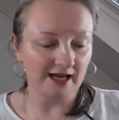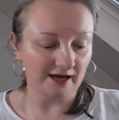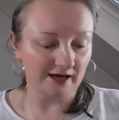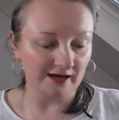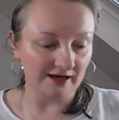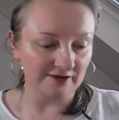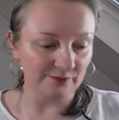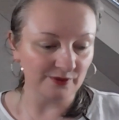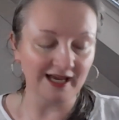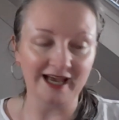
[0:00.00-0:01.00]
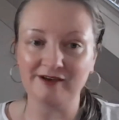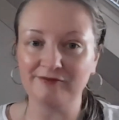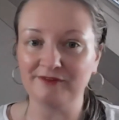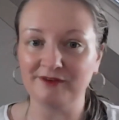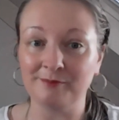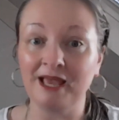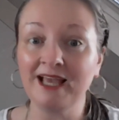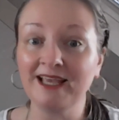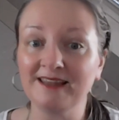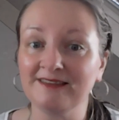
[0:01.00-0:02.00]
We have a
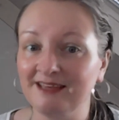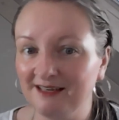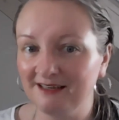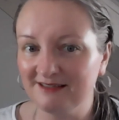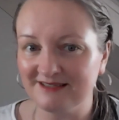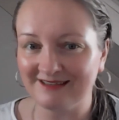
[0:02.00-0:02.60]
bank in the Netherlands,